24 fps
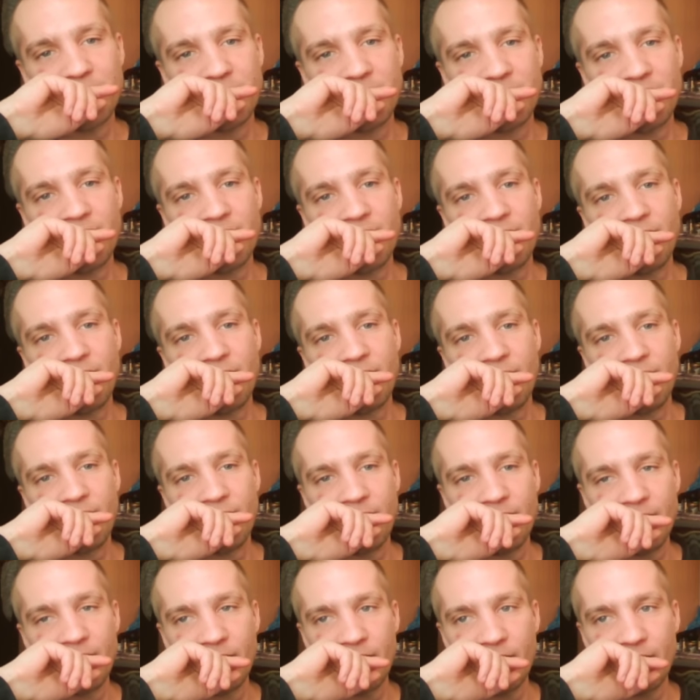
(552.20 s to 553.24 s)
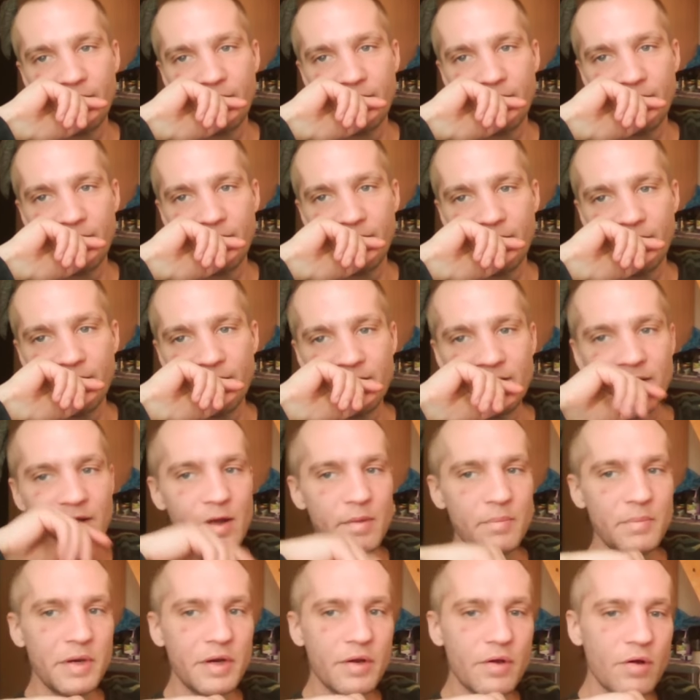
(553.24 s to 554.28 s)
So,
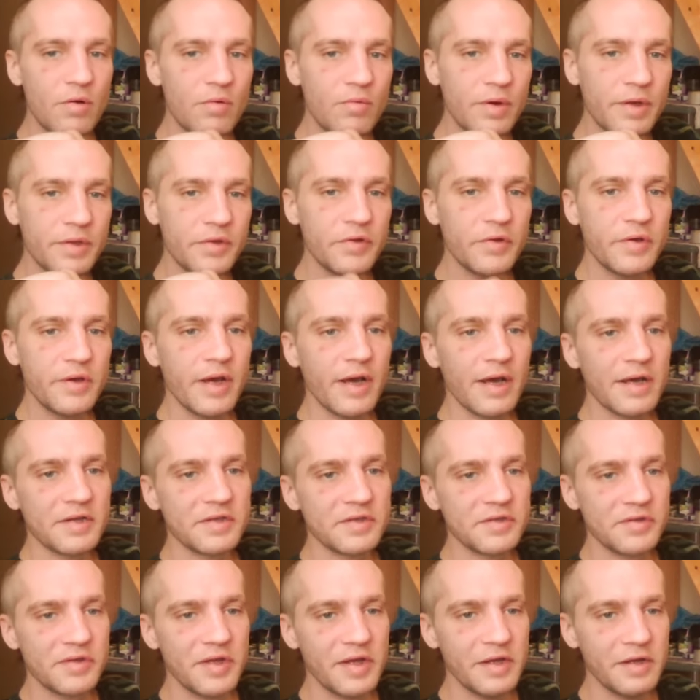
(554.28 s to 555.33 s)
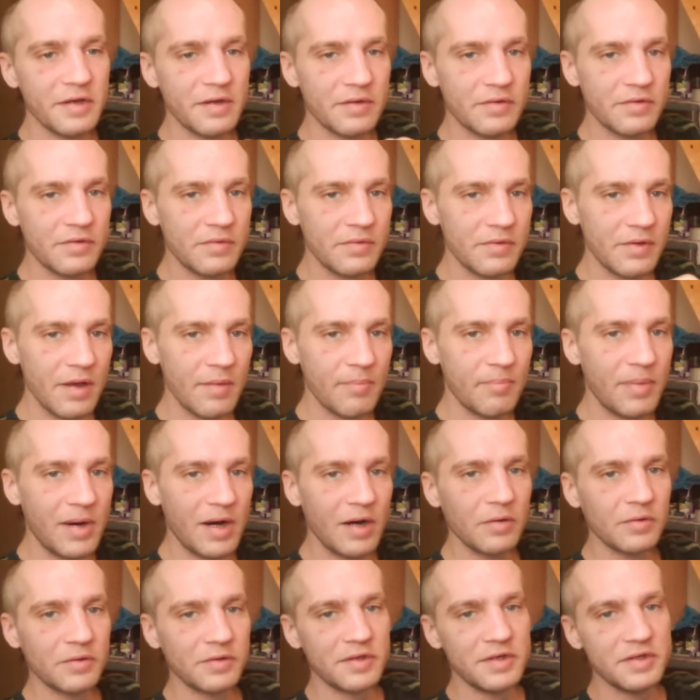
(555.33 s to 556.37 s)
let me know what you guys think
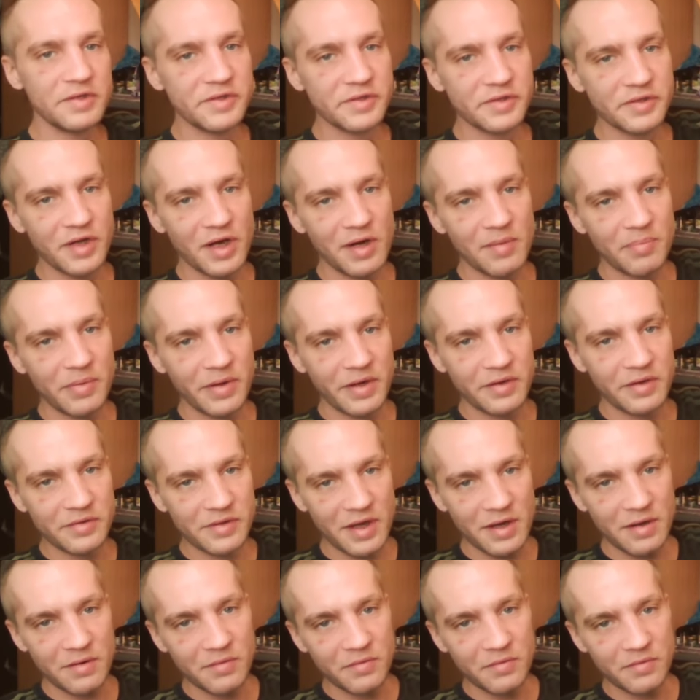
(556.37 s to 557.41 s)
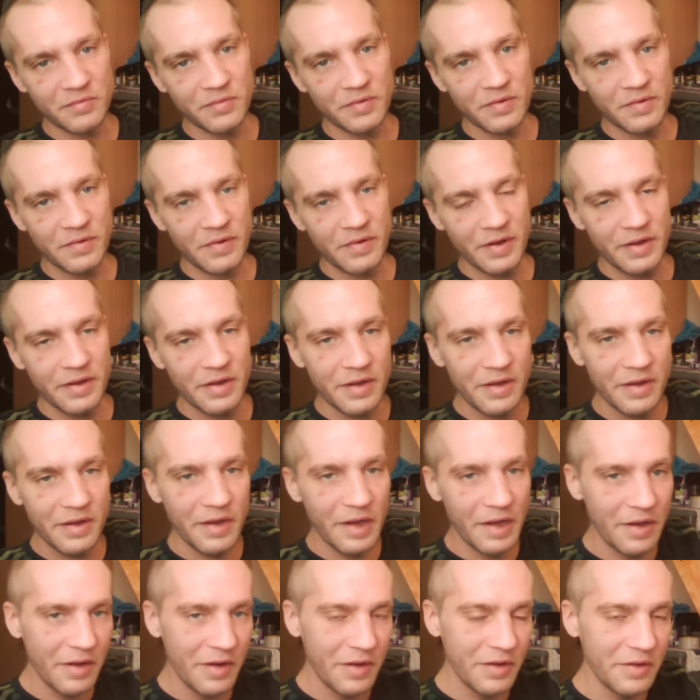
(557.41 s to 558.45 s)
about this topic down
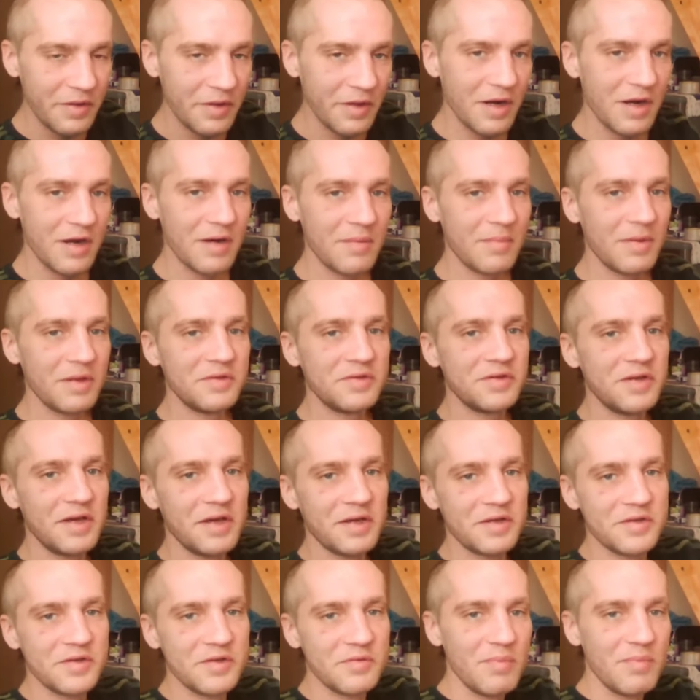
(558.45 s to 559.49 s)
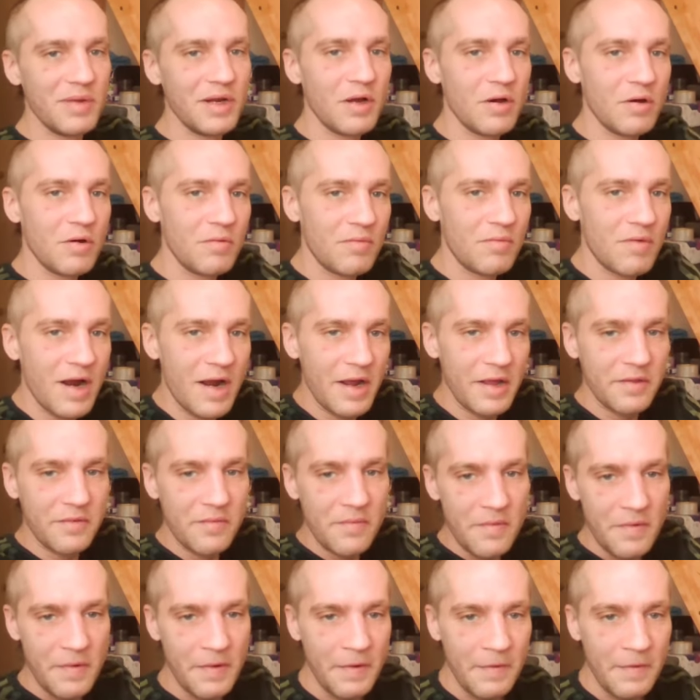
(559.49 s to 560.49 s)
in the comment section below, right?